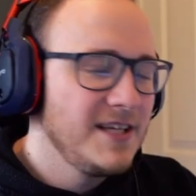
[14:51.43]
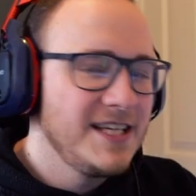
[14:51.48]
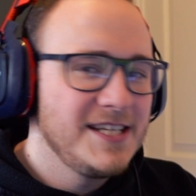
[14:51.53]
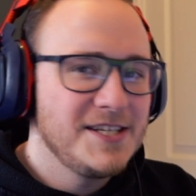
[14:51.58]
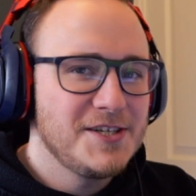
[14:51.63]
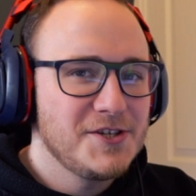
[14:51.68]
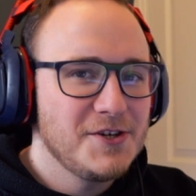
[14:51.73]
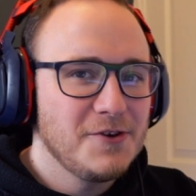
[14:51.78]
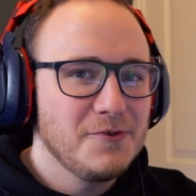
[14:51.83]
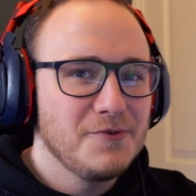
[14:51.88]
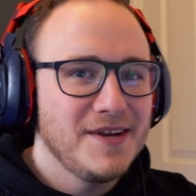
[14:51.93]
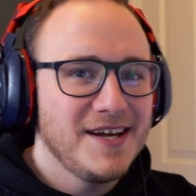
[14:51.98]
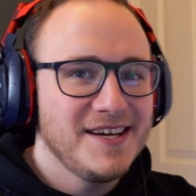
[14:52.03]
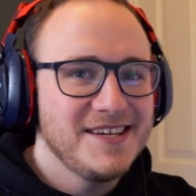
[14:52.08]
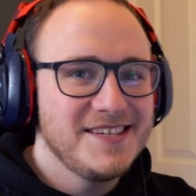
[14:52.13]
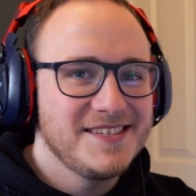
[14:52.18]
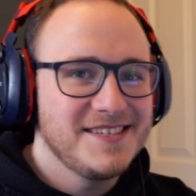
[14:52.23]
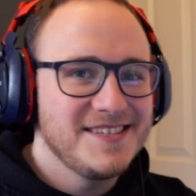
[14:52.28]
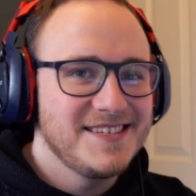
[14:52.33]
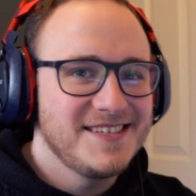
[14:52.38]
it's so
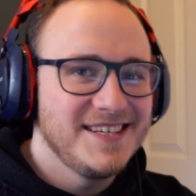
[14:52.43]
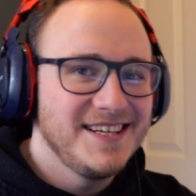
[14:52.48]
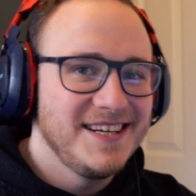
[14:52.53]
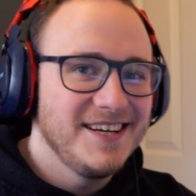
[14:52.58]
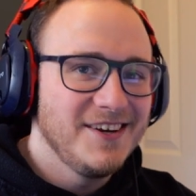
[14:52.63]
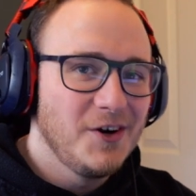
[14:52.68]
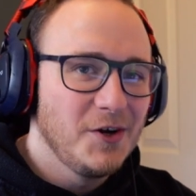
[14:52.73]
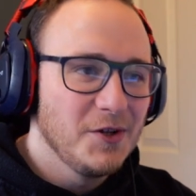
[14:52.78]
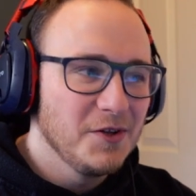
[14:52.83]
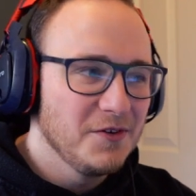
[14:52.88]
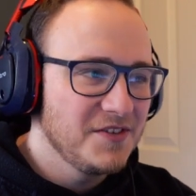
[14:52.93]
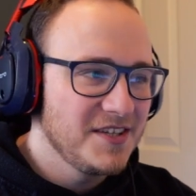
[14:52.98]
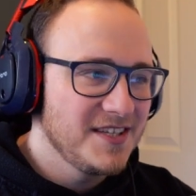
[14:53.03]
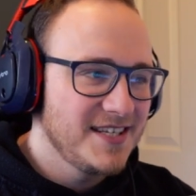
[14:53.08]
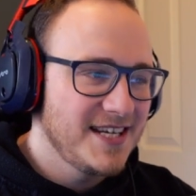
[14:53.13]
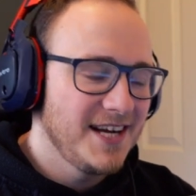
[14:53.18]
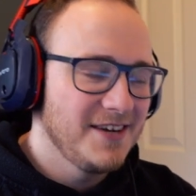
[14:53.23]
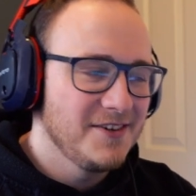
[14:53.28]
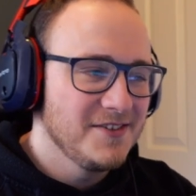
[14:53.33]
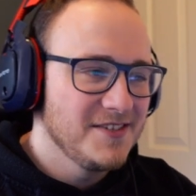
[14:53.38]
nice to see all of
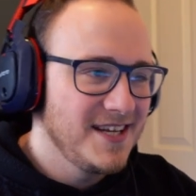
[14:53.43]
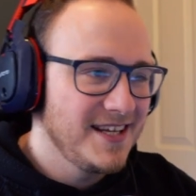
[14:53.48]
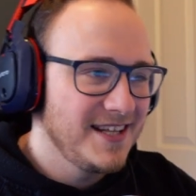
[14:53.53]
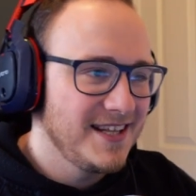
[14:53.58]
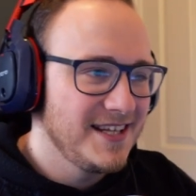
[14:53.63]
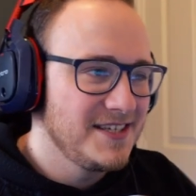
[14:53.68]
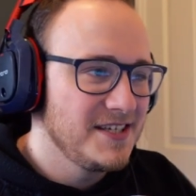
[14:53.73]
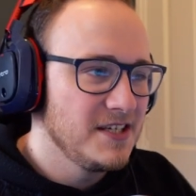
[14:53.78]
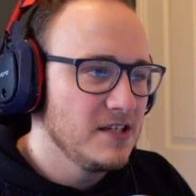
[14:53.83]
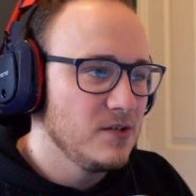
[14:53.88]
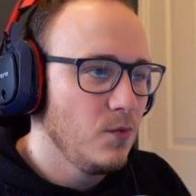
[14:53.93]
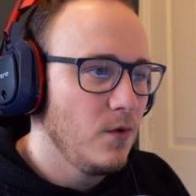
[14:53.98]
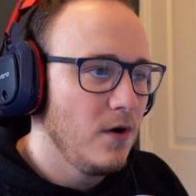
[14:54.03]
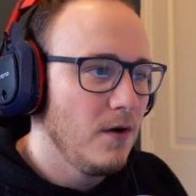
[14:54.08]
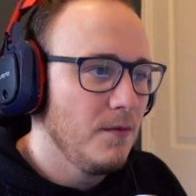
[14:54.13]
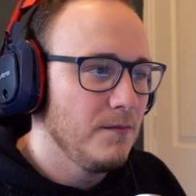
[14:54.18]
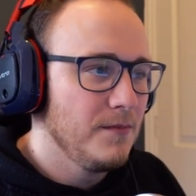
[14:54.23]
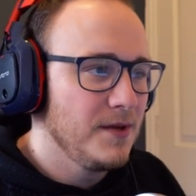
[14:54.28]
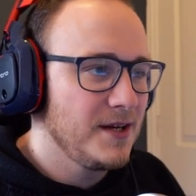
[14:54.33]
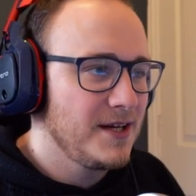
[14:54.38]
the titles like this as
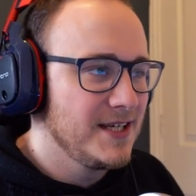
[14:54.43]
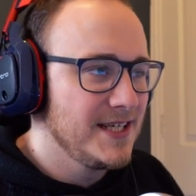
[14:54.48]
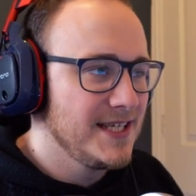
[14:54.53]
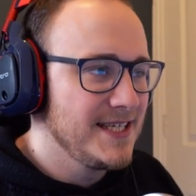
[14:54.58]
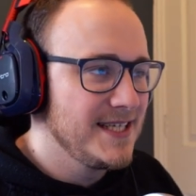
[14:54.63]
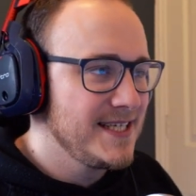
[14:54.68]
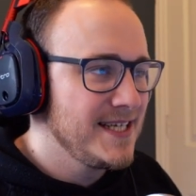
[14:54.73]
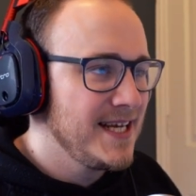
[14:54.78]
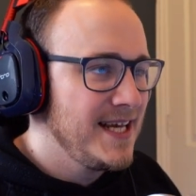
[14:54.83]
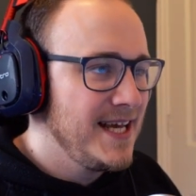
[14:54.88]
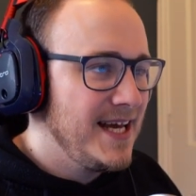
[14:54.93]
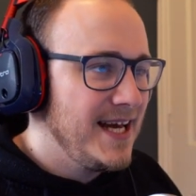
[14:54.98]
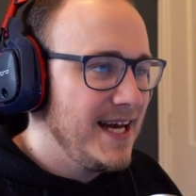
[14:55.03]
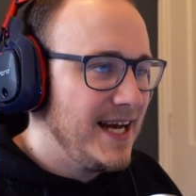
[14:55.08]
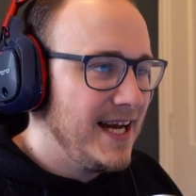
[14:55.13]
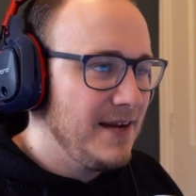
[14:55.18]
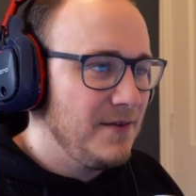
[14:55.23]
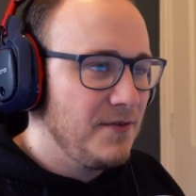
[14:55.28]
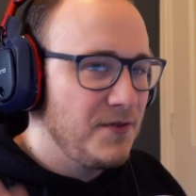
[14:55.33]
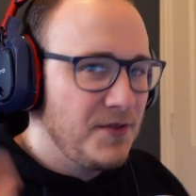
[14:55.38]
one because
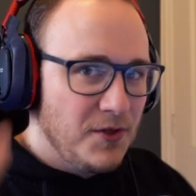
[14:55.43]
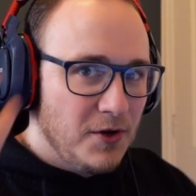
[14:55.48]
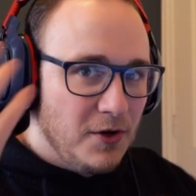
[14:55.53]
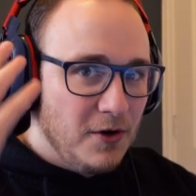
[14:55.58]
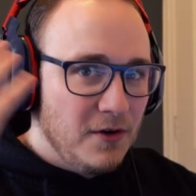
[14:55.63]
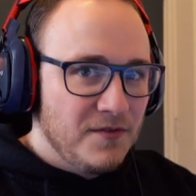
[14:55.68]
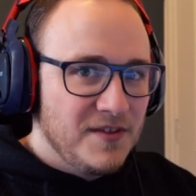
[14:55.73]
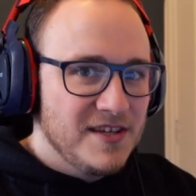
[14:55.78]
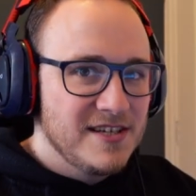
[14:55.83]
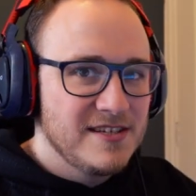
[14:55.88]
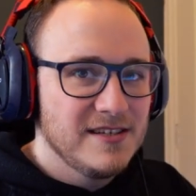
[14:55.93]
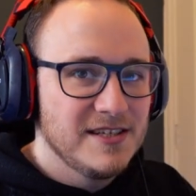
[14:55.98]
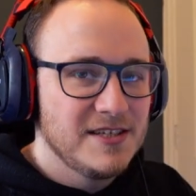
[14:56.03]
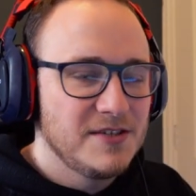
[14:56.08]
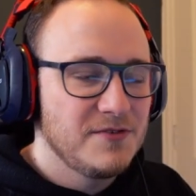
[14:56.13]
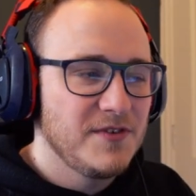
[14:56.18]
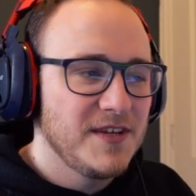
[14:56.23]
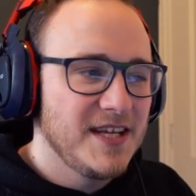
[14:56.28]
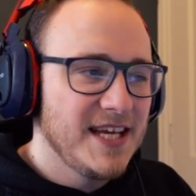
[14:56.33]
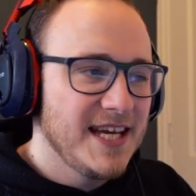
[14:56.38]
I've thought of this
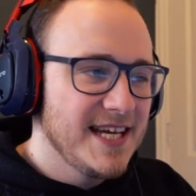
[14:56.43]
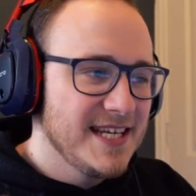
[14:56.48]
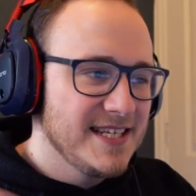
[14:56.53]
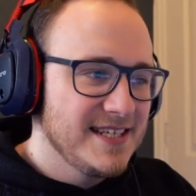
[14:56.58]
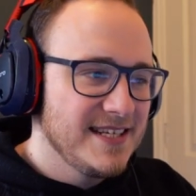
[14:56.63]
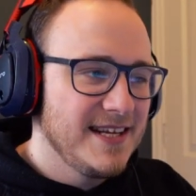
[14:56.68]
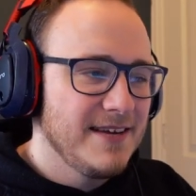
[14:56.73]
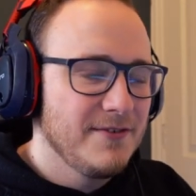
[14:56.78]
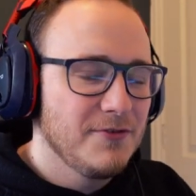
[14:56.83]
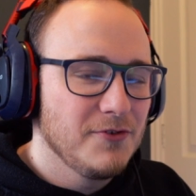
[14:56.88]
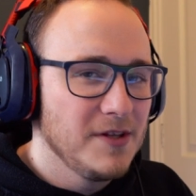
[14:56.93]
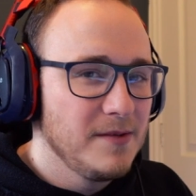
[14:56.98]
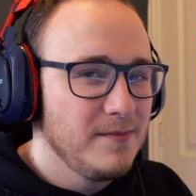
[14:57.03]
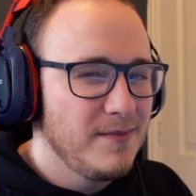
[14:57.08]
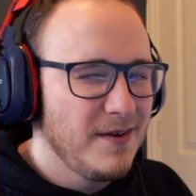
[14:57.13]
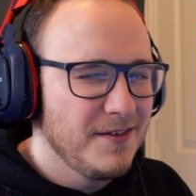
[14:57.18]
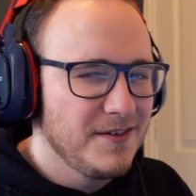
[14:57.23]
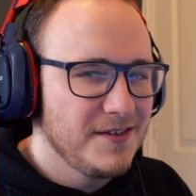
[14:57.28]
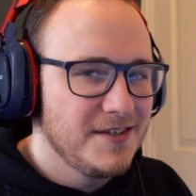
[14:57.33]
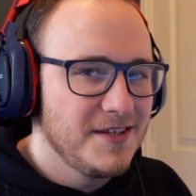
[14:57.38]
list for years and never really
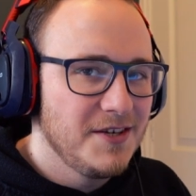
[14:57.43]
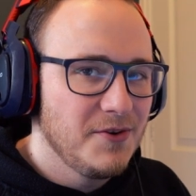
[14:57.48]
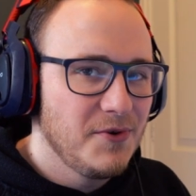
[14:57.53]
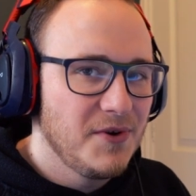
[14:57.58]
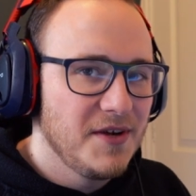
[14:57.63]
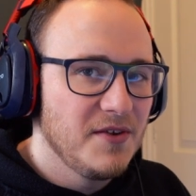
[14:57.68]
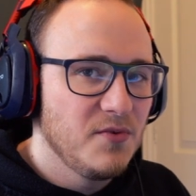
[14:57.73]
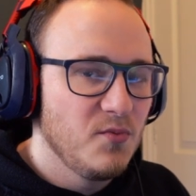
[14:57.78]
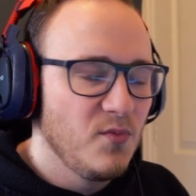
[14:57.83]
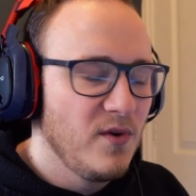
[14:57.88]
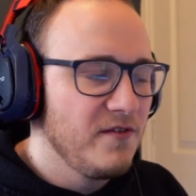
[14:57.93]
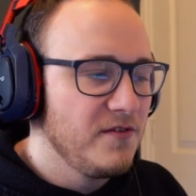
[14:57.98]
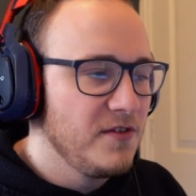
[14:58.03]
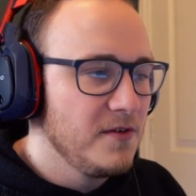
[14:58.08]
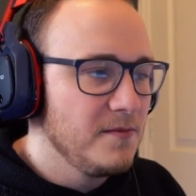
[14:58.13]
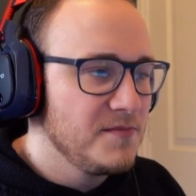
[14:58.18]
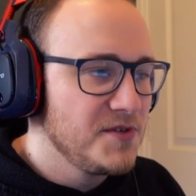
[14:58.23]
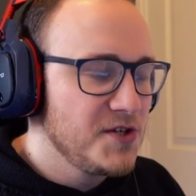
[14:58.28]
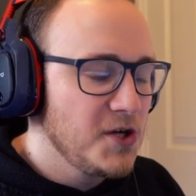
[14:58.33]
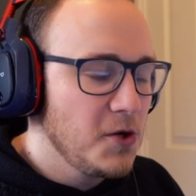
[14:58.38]
bothered to do anything with
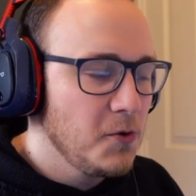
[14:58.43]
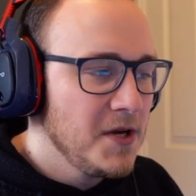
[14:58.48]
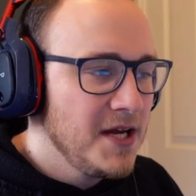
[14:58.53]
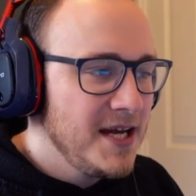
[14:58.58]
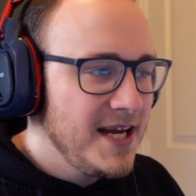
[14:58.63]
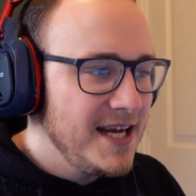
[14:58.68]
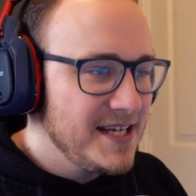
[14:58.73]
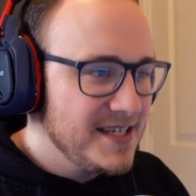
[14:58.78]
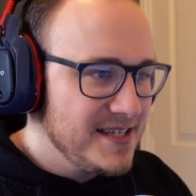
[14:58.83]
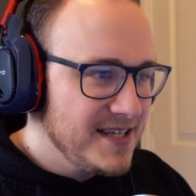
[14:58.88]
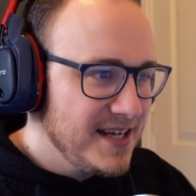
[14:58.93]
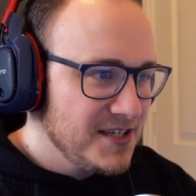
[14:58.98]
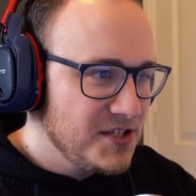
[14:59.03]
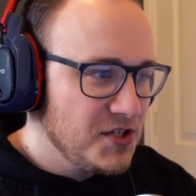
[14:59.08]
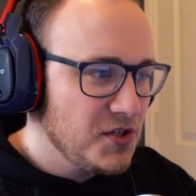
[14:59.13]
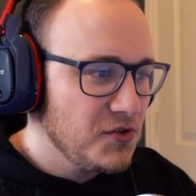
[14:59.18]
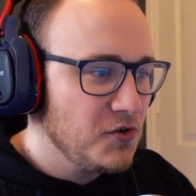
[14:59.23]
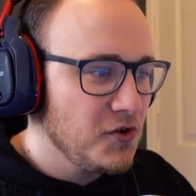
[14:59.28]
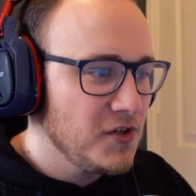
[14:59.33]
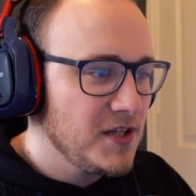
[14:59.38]
them. So it's
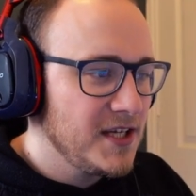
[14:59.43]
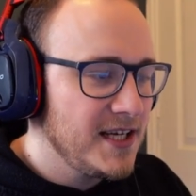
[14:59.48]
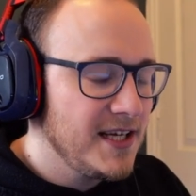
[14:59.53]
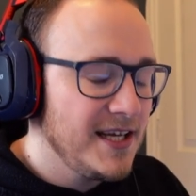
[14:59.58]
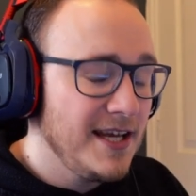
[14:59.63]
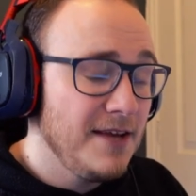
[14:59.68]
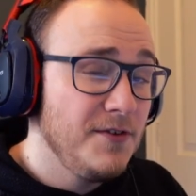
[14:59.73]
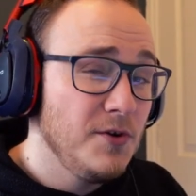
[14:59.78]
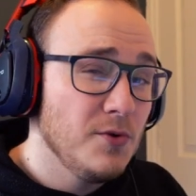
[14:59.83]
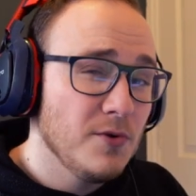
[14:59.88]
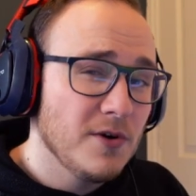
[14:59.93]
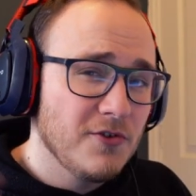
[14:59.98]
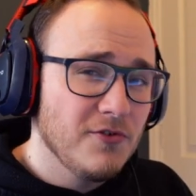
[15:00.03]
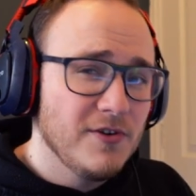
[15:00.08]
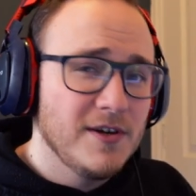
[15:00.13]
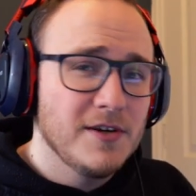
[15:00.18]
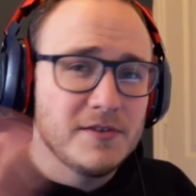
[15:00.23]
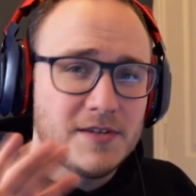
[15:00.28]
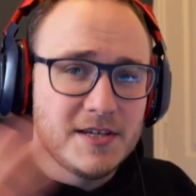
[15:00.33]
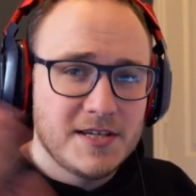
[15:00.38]
nice that they're all here. If you
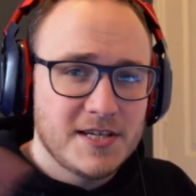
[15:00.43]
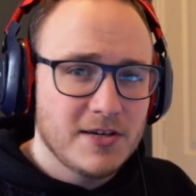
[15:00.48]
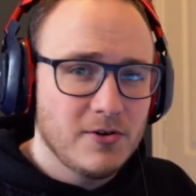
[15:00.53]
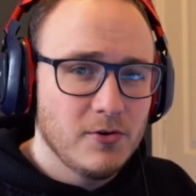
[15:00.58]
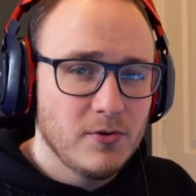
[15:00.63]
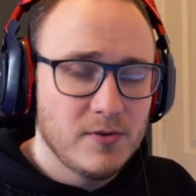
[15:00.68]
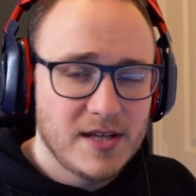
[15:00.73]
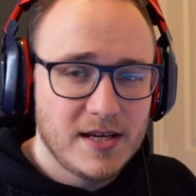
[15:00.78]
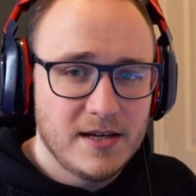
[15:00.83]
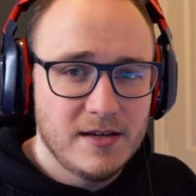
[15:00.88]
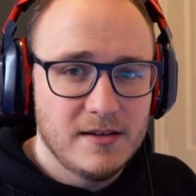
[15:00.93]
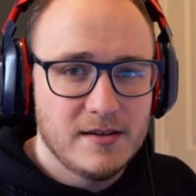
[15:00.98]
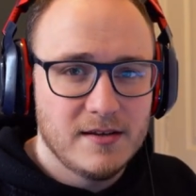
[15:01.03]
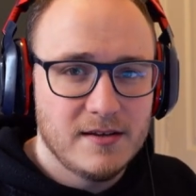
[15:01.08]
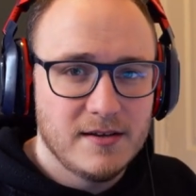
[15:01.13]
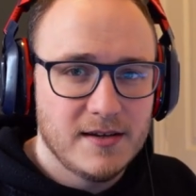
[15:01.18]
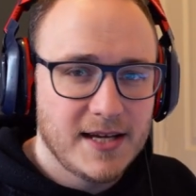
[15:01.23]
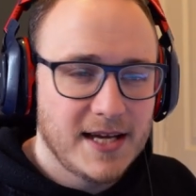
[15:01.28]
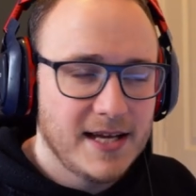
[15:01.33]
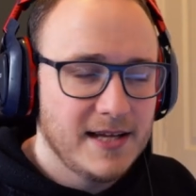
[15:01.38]
agree or disagree with
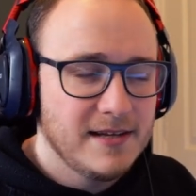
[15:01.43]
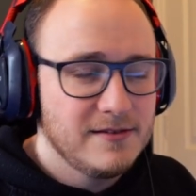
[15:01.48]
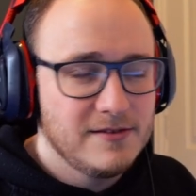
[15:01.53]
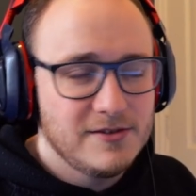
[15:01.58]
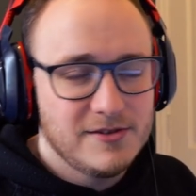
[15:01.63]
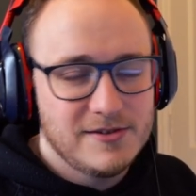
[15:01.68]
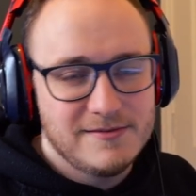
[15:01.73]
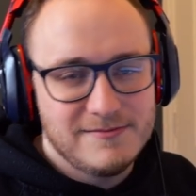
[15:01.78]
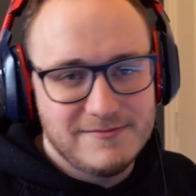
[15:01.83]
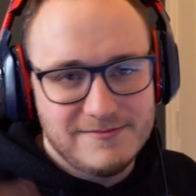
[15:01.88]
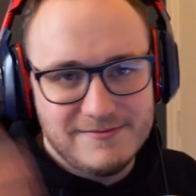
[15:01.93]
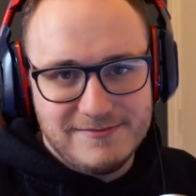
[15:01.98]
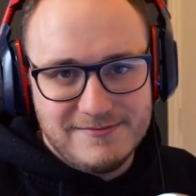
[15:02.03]
anything, again, just